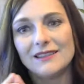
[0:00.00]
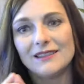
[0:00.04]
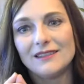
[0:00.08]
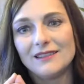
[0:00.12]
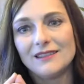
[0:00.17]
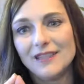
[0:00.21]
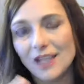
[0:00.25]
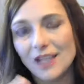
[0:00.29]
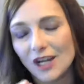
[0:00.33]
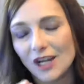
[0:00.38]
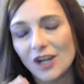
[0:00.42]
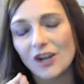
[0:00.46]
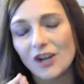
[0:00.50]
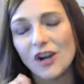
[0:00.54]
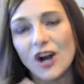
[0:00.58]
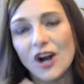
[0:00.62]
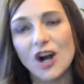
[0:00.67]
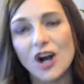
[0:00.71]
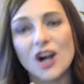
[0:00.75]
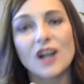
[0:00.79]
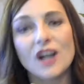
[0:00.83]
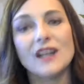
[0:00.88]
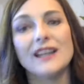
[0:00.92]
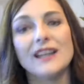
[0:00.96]
There
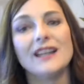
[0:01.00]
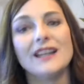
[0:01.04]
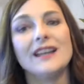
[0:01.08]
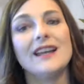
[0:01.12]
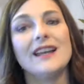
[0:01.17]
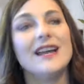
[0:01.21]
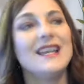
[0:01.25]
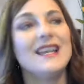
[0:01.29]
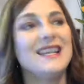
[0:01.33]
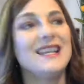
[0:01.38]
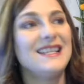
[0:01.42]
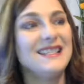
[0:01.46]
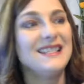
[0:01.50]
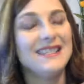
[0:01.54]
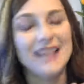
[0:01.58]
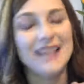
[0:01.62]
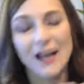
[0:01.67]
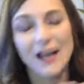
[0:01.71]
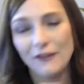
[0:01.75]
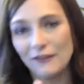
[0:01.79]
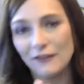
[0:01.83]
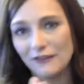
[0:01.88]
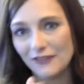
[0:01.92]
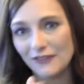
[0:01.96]
are
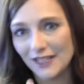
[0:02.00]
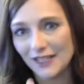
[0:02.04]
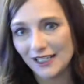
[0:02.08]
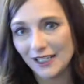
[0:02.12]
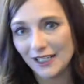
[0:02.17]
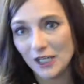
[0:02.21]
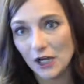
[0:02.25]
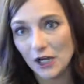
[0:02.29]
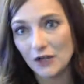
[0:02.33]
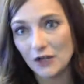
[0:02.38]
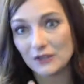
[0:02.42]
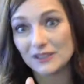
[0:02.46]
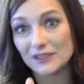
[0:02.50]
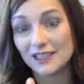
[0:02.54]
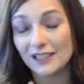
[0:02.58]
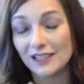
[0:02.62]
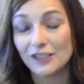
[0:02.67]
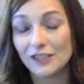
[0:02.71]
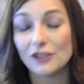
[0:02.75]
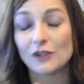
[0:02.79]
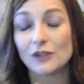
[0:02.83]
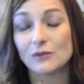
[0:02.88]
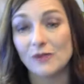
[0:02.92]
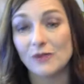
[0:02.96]
enough videos
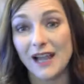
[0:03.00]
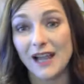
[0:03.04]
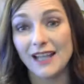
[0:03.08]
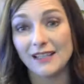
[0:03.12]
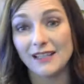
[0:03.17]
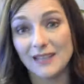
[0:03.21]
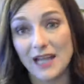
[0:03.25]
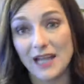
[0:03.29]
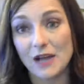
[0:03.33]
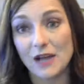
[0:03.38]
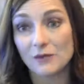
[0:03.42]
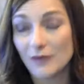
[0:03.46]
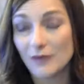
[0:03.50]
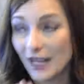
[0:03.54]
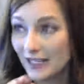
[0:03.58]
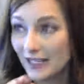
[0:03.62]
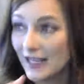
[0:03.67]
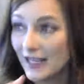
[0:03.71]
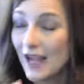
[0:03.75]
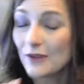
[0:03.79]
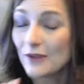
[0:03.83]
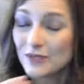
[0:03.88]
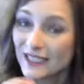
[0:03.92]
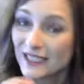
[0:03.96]
here right now
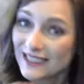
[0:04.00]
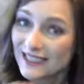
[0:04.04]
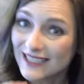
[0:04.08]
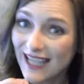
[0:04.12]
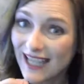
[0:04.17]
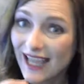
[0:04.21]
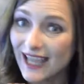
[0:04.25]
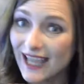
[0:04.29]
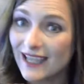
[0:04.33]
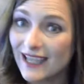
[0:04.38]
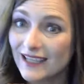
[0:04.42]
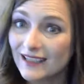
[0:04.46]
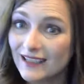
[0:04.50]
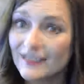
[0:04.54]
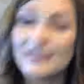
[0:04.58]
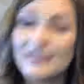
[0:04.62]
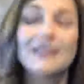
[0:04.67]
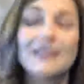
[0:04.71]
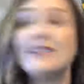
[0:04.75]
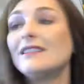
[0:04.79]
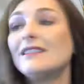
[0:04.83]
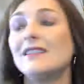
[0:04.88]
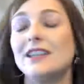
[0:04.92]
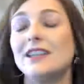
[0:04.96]
today,
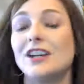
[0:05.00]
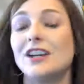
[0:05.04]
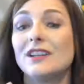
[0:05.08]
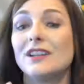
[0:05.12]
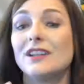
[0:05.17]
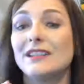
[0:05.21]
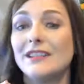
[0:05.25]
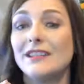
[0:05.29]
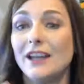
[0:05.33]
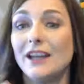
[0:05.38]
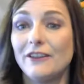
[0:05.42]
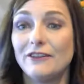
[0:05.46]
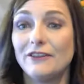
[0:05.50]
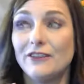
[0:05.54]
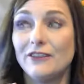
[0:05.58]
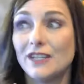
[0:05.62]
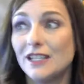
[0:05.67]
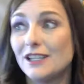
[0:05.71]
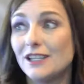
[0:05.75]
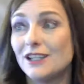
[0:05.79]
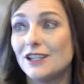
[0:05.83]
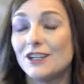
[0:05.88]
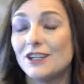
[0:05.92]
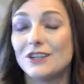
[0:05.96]
there are enough
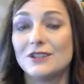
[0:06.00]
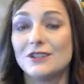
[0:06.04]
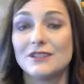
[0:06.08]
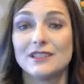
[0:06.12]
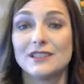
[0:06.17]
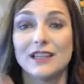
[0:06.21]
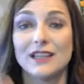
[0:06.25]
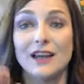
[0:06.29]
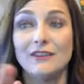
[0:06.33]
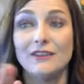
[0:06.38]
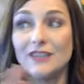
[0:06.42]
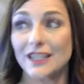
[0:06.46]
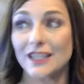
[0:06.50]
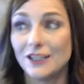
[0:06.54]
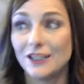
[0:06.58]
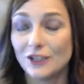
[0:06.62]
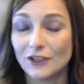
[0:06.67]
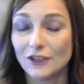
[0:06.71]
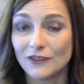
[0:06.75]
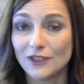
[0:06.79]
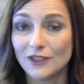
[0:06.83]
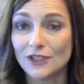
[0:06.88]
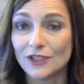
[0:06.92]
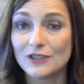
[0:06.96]
videos of
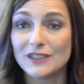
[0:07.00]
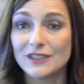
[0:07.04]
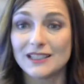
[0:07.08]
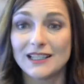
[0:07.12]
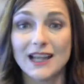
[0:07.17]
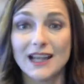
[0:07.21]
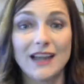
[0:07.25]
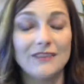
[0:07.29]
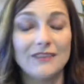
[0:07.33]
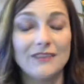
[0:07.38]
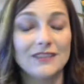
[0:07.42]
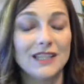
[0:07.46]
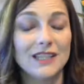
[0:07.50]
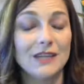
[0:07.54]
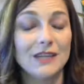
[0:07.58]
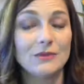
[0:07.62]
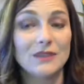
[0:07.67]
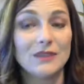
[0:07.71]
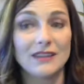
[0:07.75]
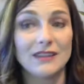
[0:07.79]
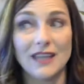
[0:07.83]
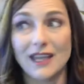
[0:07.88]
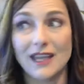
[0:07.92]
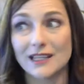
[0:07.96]
interviews that I've done
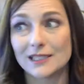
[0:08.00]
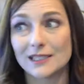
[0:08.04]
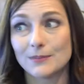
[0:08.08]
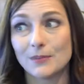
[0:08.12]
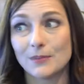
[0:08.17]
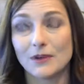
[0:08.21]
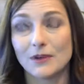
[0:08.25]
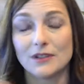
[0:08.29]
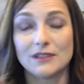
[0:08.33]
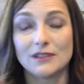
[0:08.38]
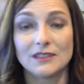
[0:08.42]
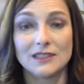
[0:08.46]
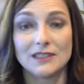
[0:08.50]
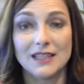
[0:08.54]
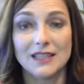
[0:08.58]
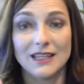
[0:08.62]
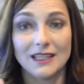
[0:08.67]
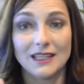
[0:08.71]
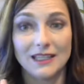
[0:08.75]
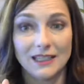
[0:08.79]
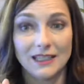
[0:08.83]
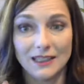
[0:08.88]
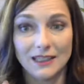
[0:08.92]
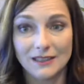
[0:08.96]
with experts
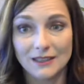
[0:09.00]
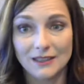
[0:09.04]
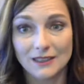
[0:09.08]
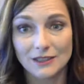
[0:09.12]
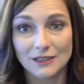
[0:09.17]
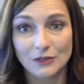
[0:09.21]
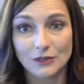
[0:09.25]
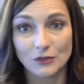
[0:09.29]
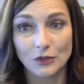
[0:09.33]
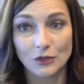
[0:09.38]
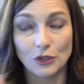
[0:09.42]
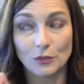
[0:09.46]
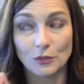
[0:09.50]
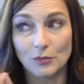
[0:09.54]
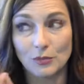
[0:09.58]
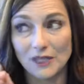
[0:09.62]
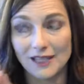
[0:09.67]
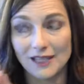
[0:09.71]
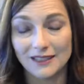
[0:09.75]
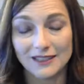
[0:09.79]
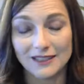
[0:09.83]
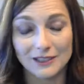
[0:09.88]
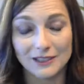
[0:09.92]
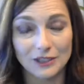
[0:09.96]
in this group,
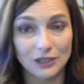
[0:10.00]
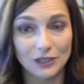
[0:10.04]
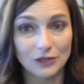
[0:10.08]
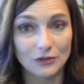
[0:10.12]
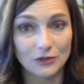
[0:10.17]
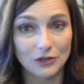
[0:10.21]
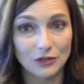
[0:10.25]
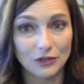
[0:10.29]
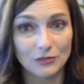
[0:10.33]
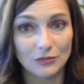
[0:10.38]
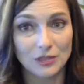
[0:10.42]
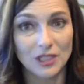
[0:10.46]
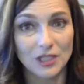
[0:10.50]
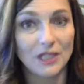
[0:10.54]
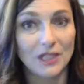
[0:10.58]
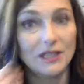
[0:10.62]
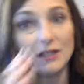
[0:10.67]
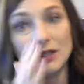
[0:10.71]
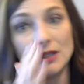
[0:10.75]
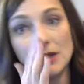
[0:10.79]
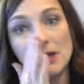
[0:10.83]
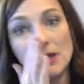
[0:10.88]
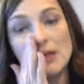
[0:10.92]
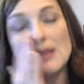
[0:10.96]
on this YouTube
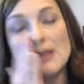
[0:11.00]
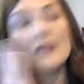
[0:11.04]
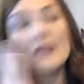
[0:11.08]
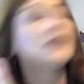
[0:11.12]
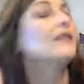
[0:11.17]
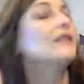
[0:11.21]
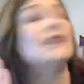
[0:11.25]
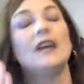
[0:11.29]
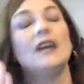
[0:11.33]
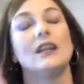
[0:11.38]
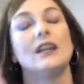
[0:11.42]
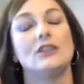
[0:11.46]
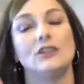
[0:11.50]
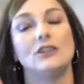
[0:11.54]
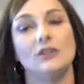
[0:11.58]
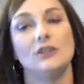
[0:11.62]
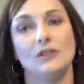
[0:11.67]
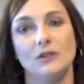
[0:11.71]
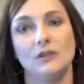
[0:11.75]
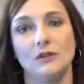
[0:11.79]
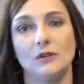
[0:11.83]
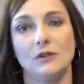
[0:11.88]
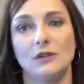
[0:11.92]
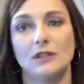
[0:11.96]
channel, that
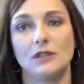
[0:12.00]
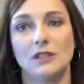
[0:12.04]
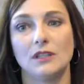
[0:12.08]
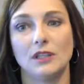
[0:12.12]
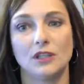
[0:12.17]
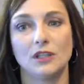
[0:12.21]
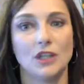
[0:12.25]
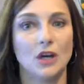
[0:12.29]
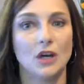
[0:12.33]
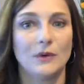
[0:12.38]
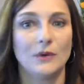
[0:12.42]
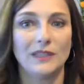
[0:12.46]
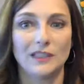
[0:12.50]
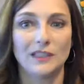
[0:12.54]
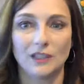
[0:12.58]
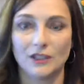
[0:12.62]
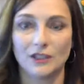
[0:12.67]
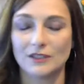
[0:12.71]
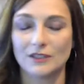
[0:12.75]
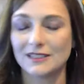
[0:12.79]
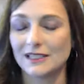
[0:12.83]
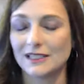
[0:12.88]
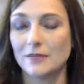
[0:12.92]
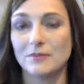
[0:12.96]
you can go and
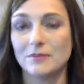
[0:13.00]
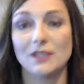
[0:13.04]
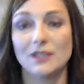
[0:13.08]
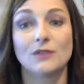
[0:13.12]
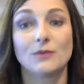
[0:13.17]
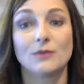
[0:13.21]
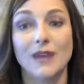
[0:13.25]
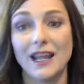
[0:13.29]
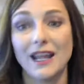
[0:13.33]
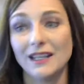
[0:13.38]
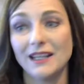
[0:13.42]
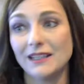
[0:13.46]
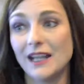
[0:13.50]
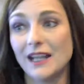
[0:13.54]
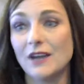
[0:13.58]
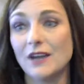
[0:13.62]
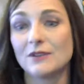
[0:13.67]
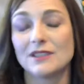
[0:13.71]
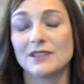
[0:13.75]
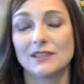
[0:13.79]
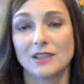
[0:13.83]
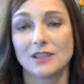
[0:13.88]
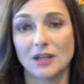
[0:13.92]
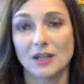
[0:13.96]
learn something right now
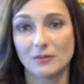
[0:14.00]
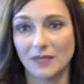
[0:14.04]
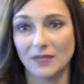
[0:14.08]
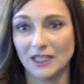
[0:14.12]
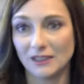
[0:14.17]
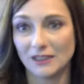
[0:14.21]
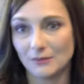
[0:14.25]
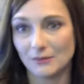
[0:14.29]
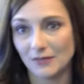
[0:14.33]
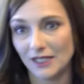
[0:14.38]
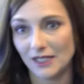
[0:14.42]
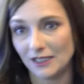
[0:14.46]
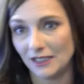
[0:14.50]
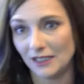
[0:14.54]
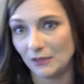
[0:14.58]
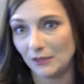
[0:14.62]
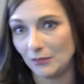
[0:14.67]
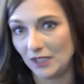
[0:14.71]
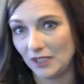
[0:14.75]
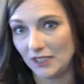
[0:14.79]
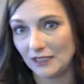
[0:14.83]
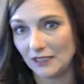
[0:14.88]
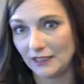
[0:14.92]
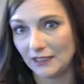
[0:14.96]
and start making money
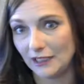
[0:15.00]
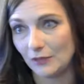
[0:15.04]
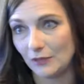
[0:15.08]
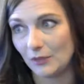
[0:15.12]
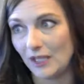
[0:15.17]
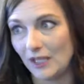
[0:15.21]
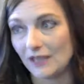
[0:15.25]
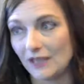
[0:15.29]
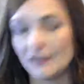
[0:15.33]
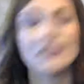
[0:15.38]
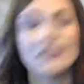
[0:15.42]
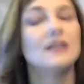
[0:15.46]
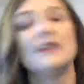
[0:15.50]
immediately with.